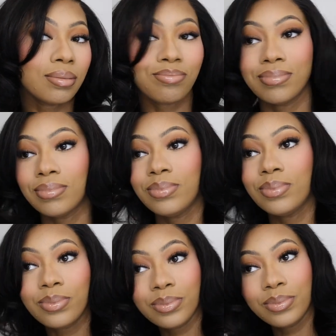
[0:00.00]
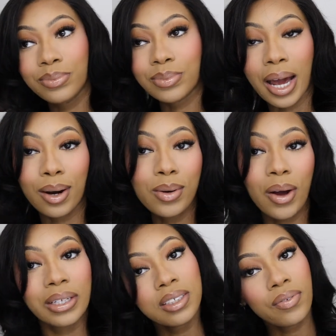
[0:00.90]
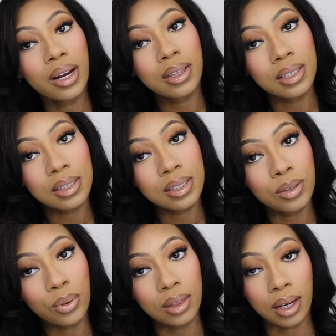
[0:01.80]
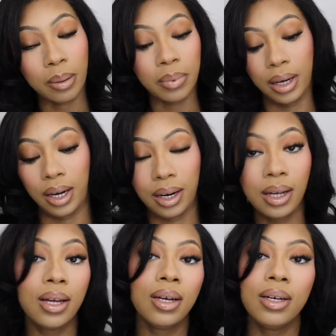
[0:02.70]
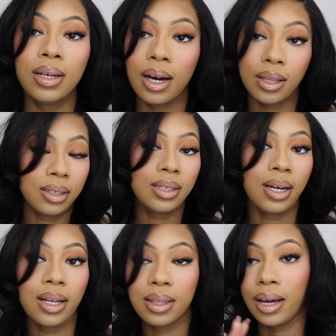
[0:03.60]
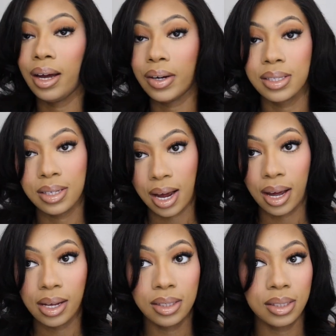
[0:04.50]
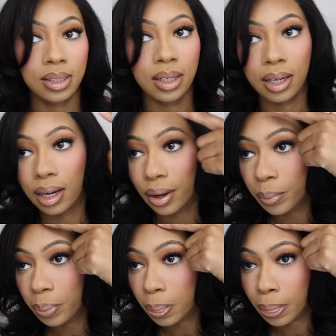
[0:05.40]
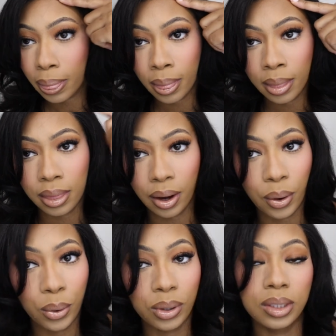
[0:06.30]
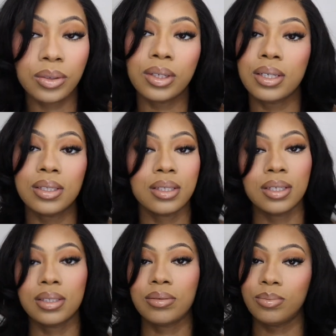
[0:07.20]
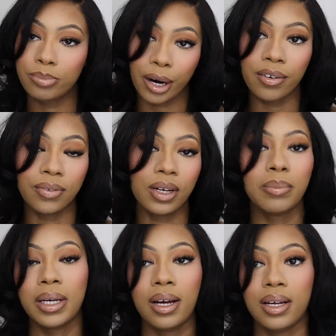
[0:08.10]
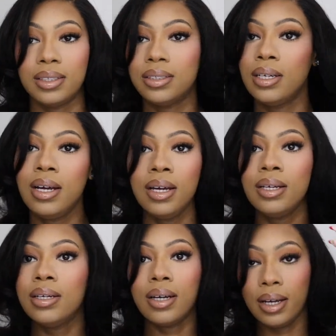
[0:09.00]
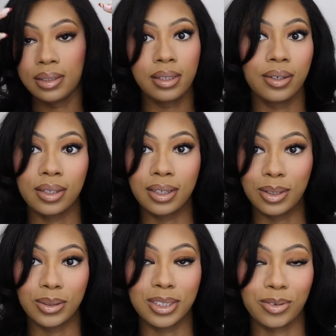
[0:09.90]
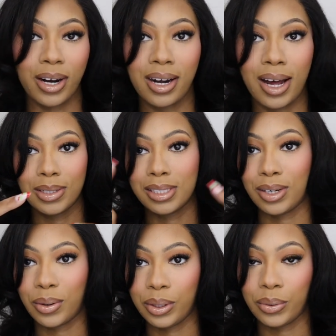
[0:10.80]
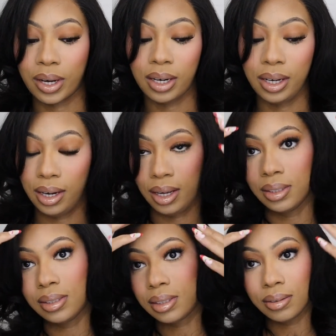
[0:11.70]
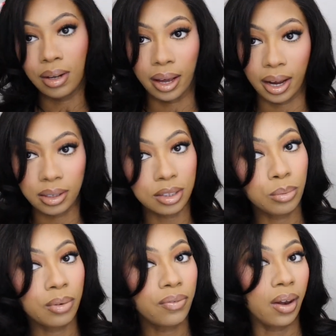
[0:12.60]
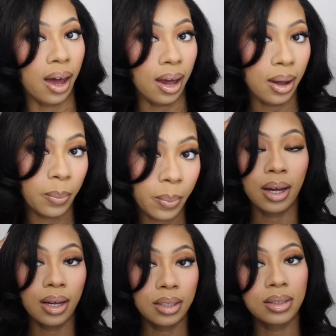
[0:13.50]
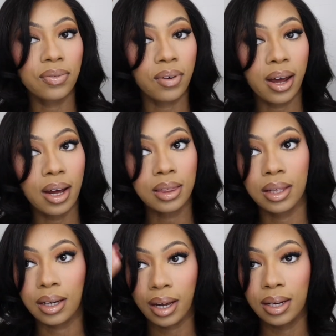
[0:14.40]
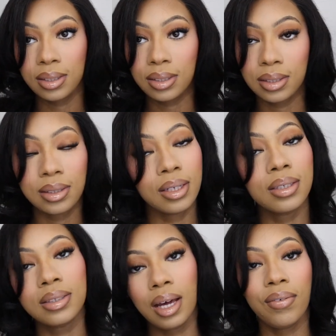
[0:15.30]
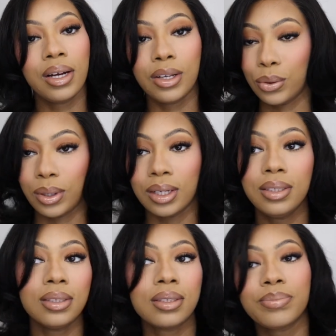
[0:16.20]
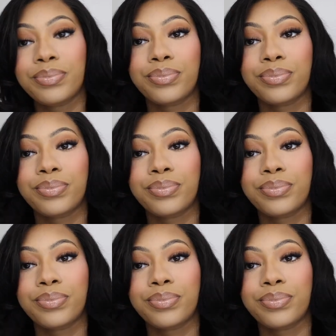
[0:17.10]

Mm, I don't know, I just feel like this is too thick up in here. Other than that, the hair is nice. The, the whole glueless is perfect because it's literally glueless right There's no glue on it and it's laying super flat. Uh, it's flat, the lace is giving glueless.